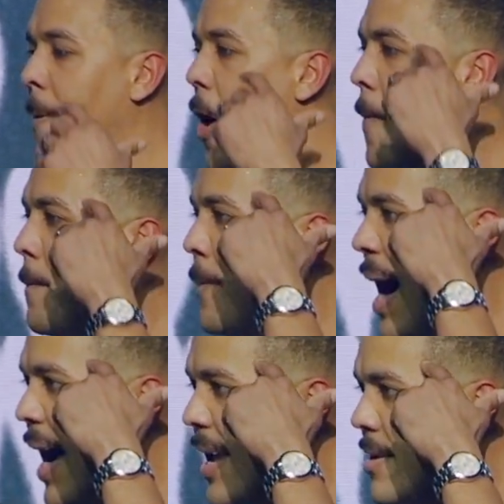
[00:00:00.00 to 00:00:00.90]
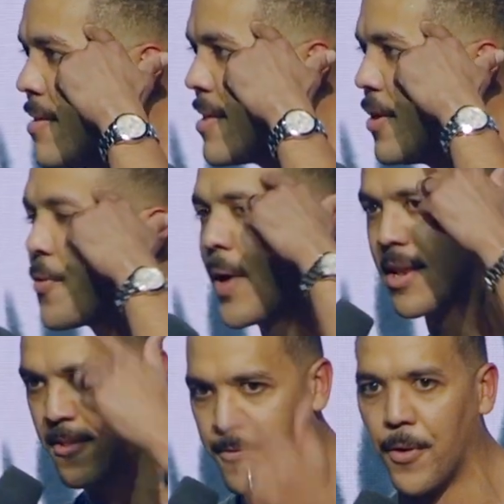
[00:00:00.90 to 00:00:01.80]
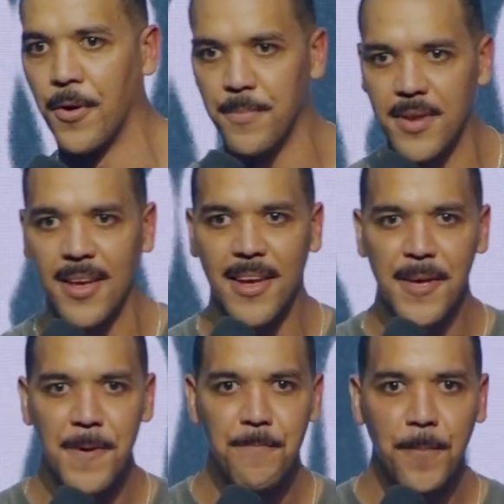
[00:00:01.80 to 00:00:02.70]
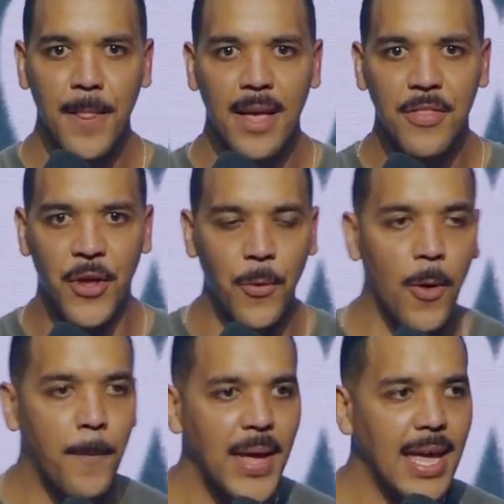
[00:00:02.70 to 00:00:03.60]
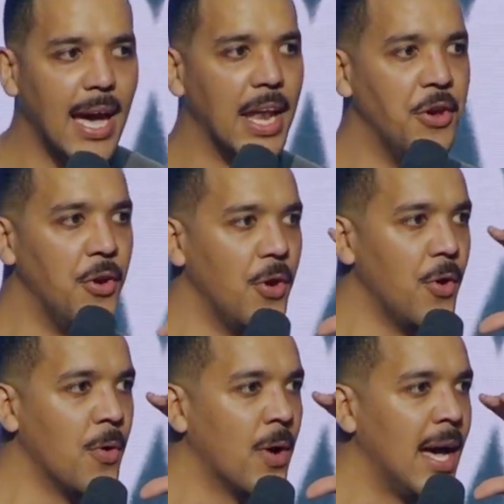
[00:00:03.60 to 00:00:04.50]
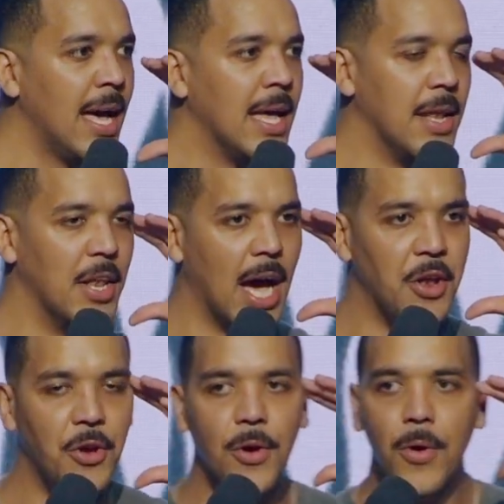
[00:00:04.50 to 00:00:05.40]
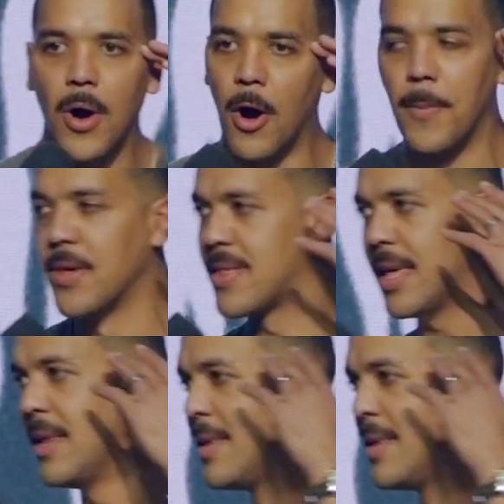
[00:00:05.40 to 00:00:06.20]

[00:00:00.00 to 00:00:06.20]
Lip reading: our minds transformed. There will be a new, almost